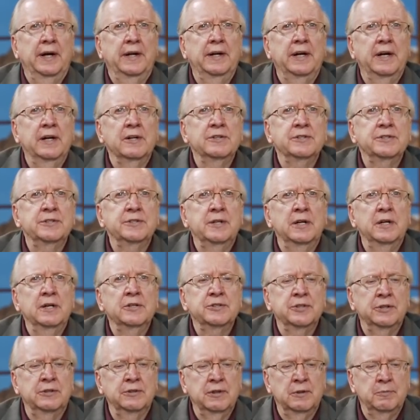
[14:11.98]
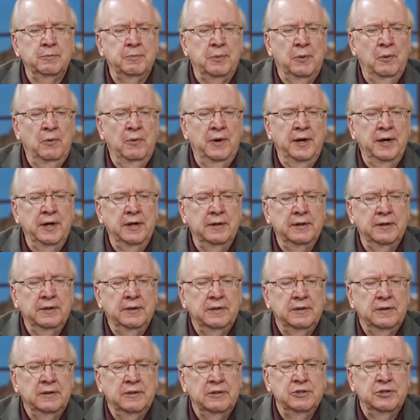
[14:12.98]
And here's a good point,
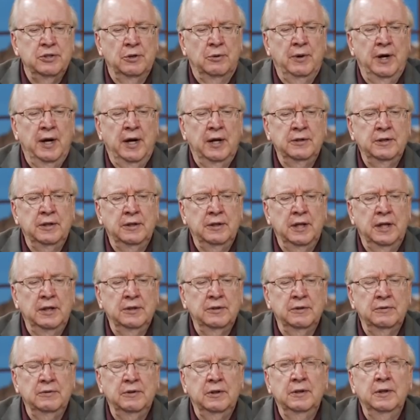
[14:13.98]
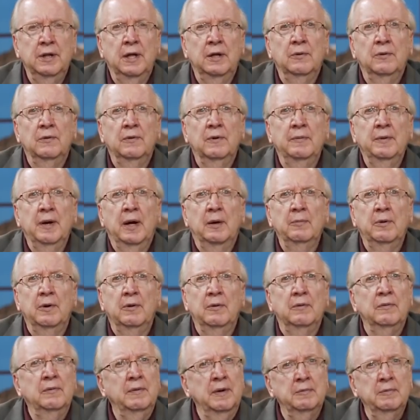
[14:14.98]
Joanne, you need to
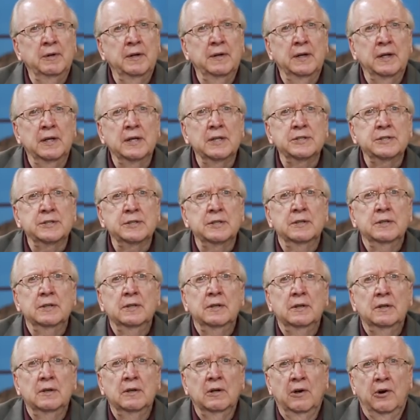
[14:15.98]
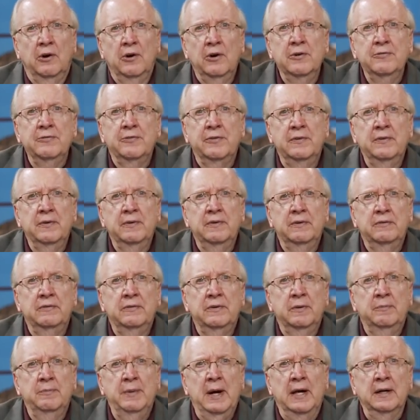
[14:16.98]
remember. Remember this. Learn
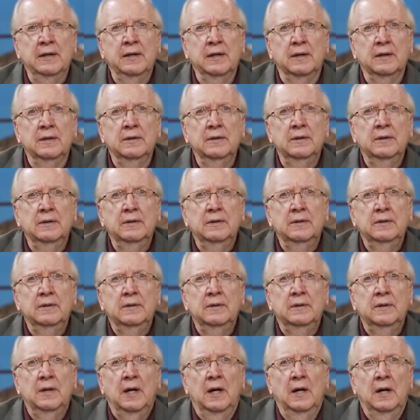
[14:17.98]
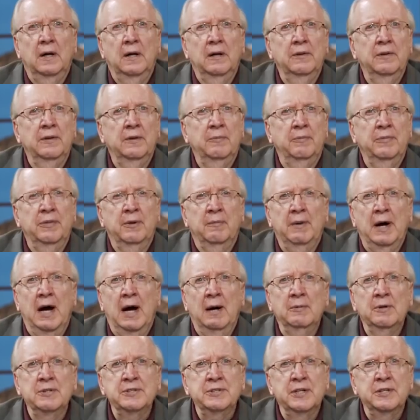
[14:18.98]
from Rebekah. The
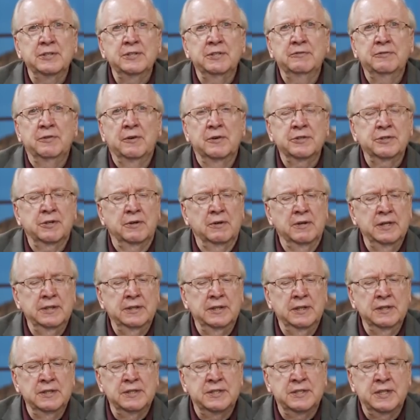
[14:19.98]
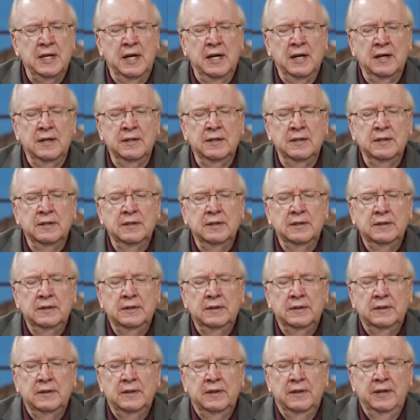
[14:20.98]
Bible says in 1 Corinthians 10
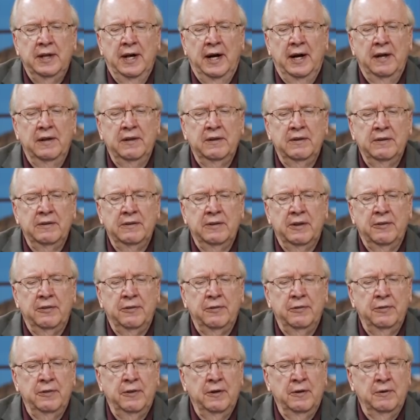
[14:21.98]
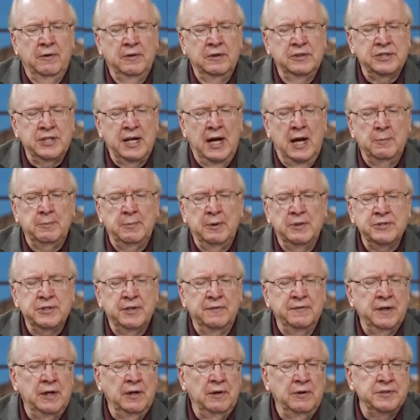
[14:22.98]
that the
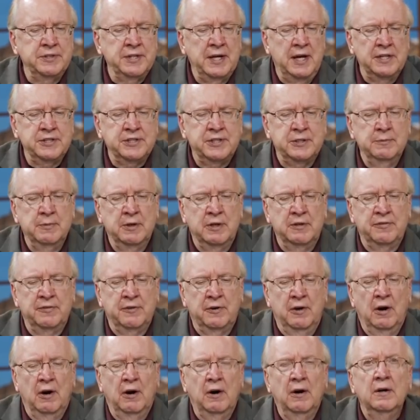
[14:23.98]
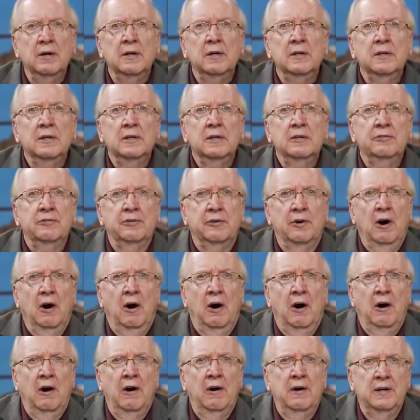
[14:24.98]
examples of the Old Testament are
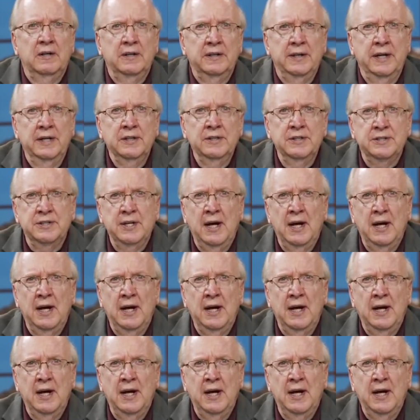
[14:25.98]
for